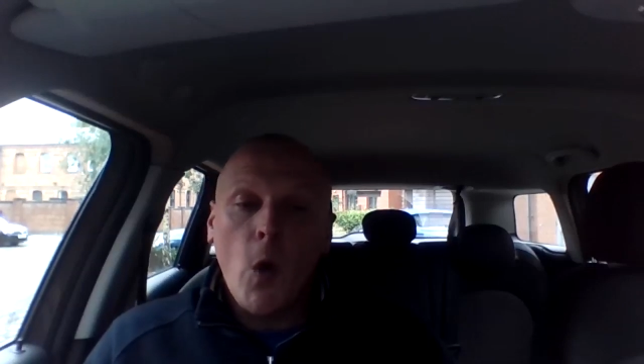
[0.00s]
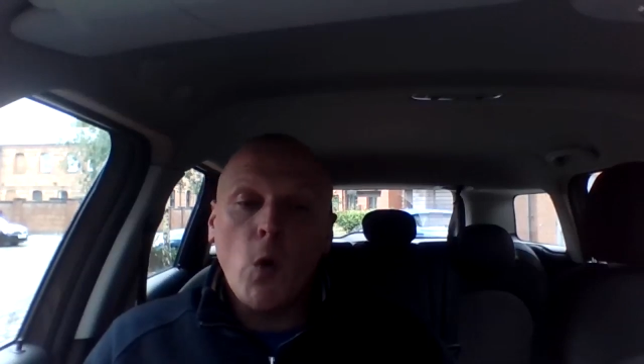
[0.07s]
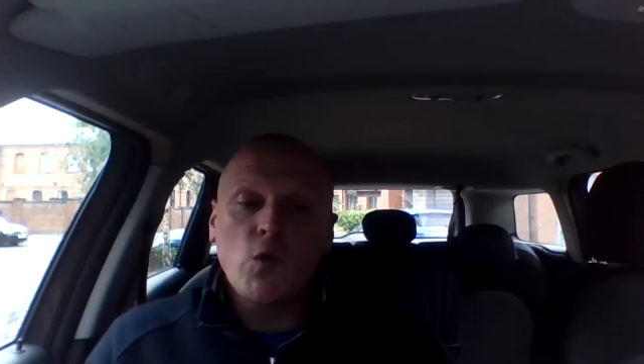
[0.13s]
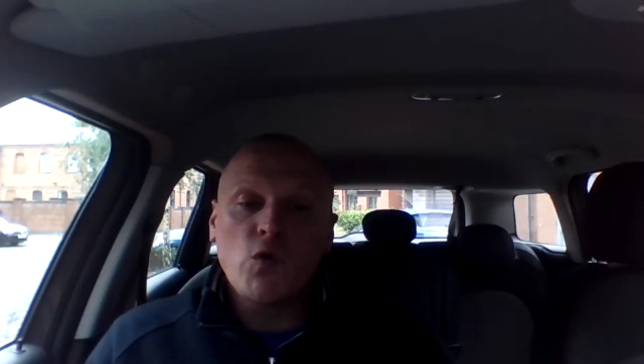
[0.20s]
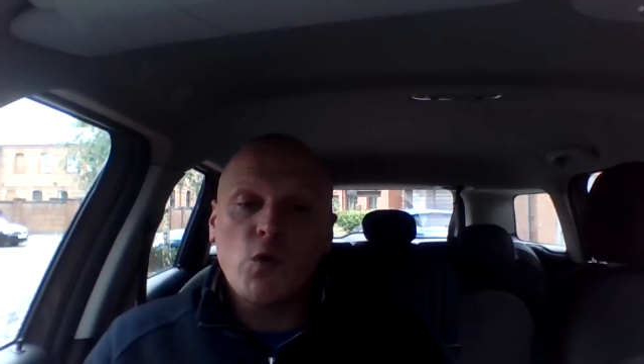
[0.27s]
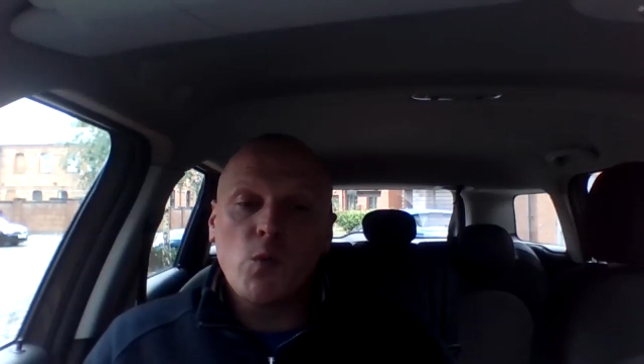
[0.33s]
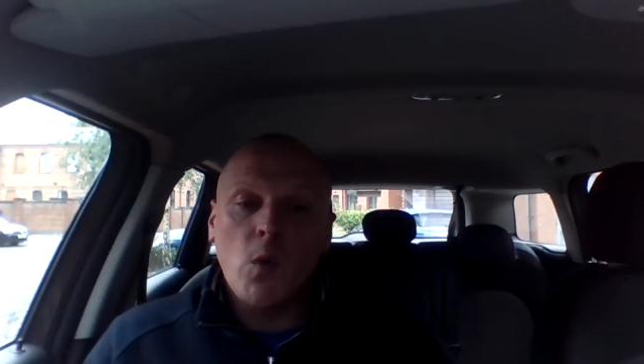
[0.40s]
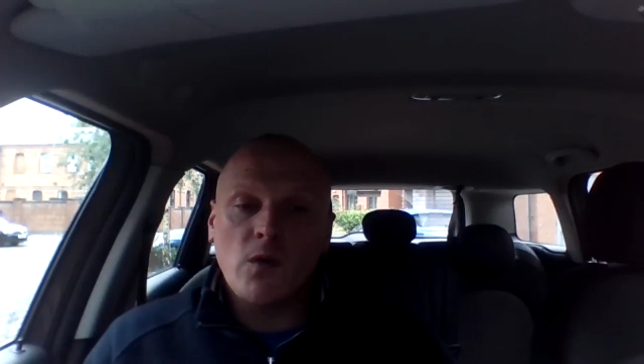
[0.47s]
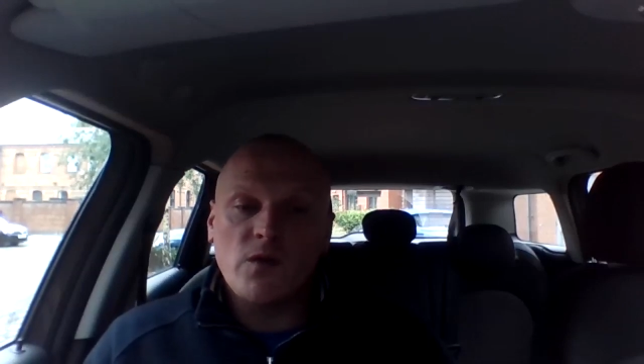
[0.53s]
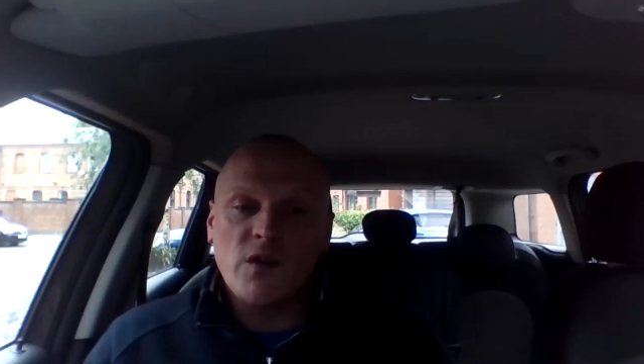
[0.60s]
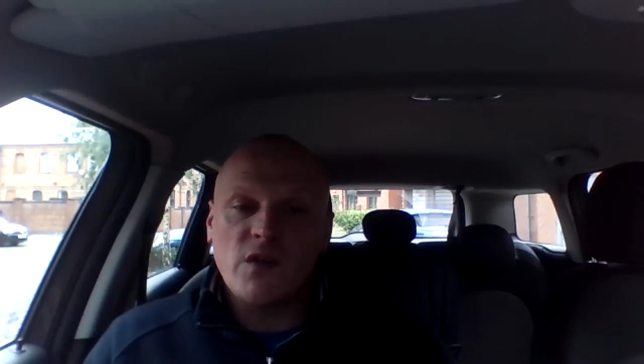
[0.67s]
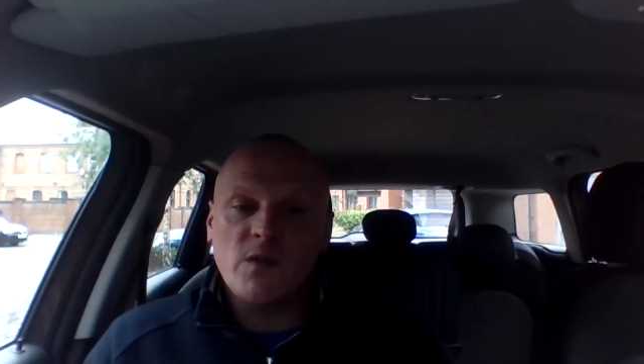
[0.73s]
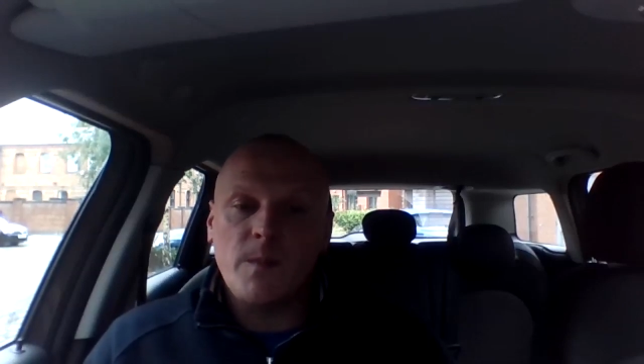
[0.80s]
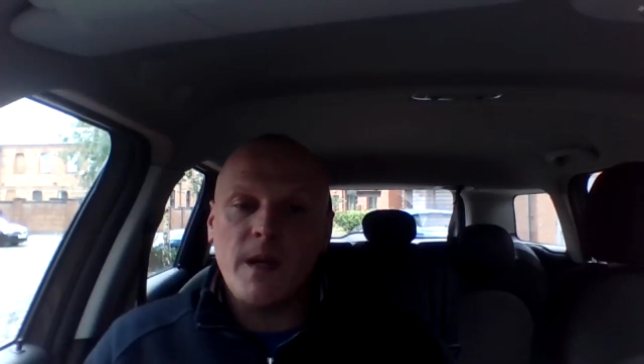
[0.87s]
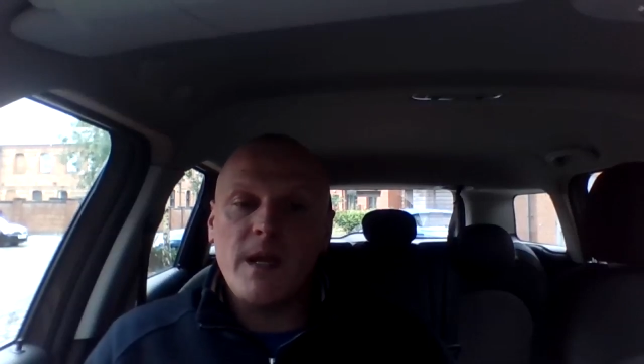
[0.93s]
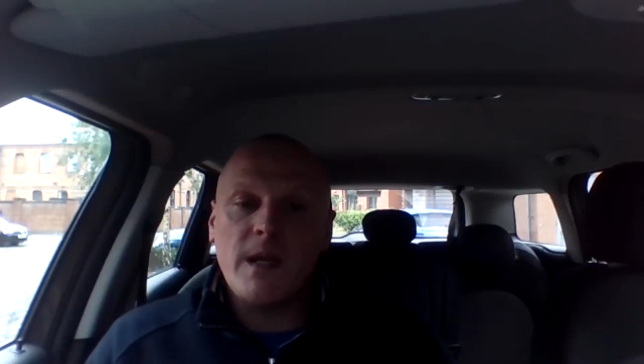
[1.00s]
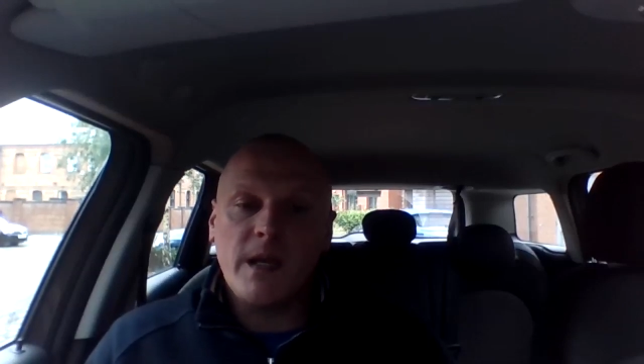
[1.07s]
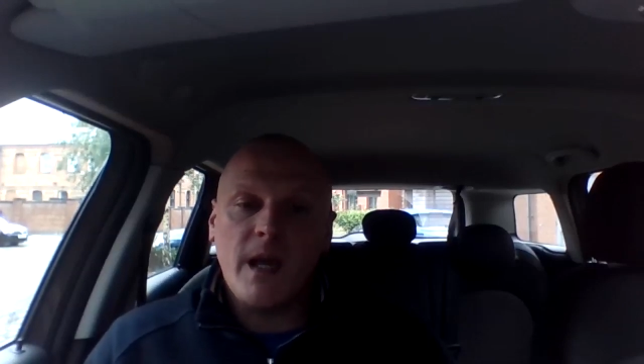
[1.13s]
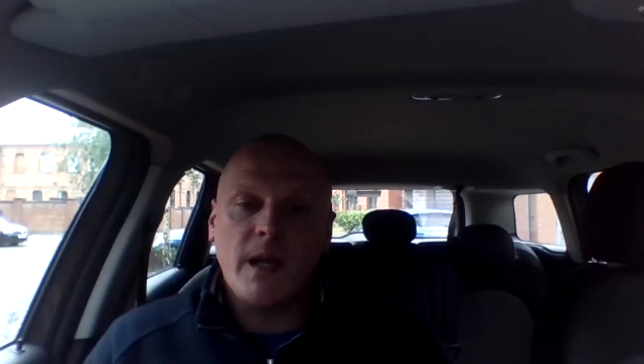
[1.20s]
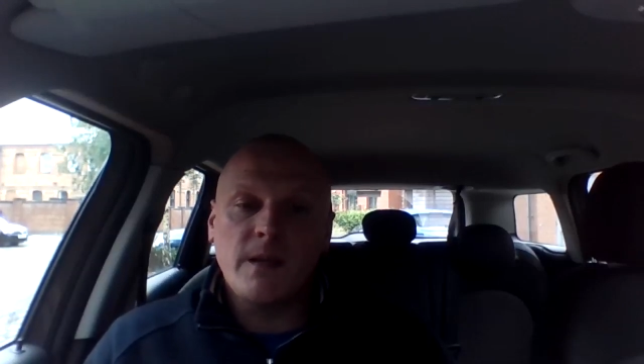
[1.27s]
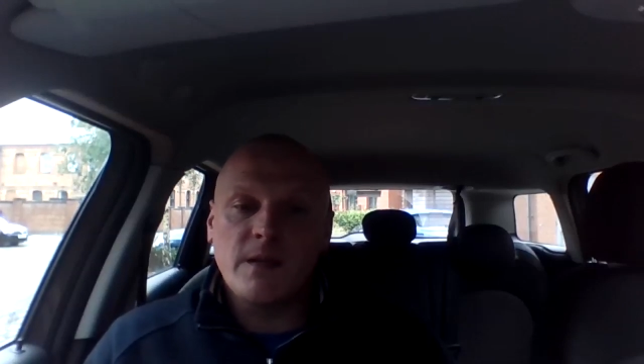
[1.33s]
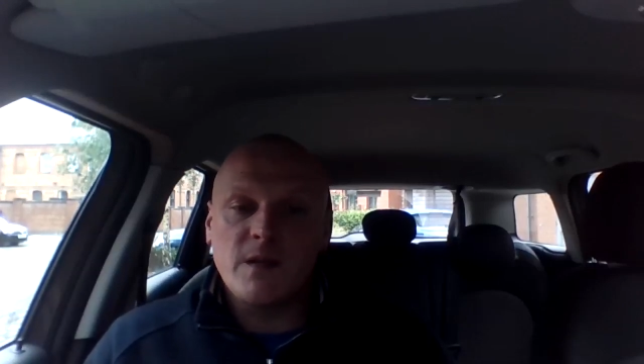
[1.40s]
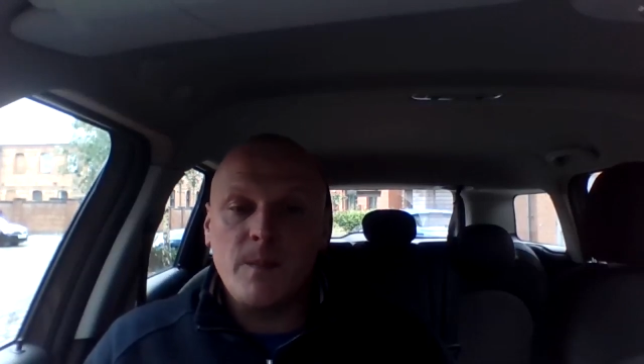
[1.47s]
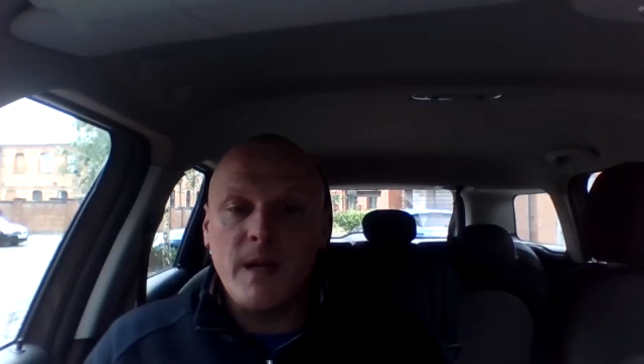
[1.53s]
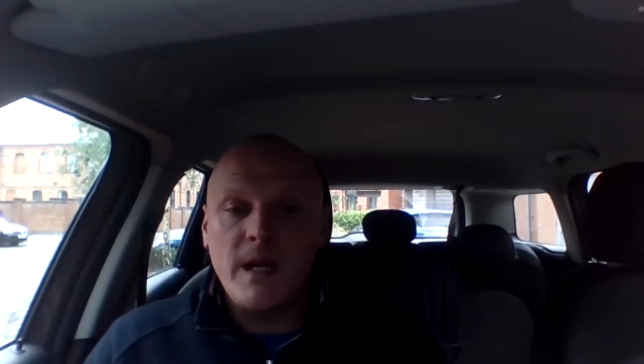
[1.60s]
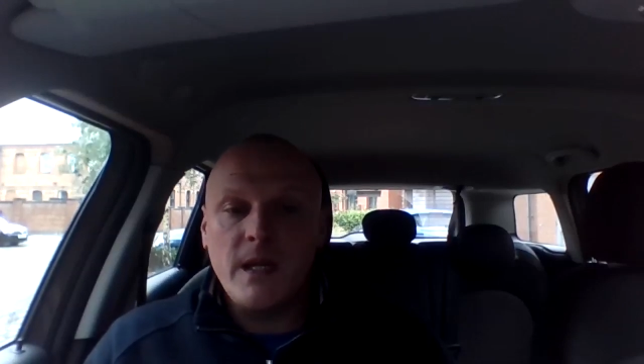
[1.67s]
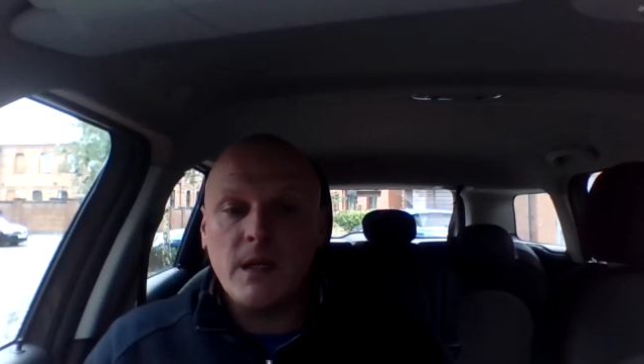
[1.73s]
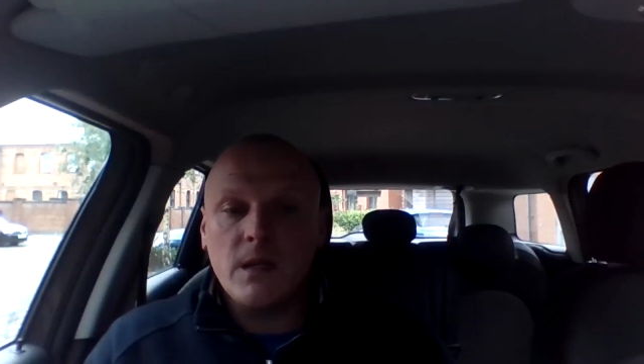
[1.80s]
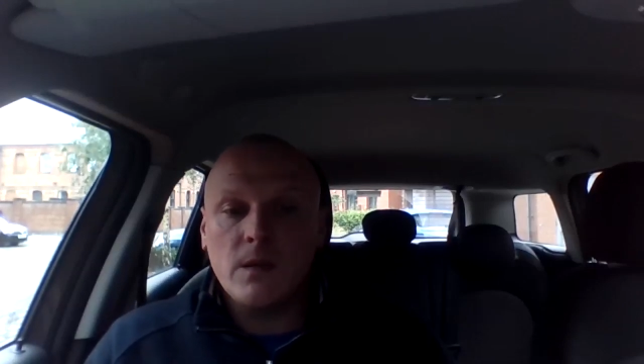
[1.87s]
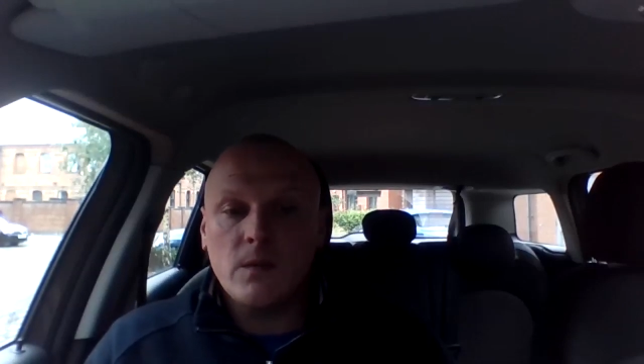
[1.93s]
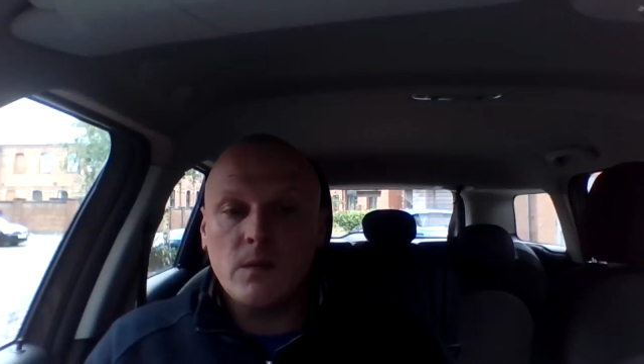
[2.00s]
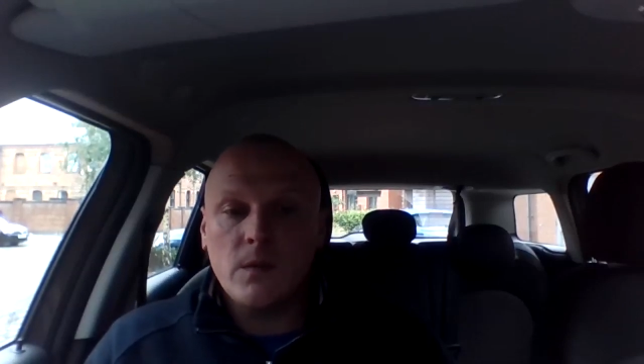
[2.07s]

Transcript: those who want to speak can speak,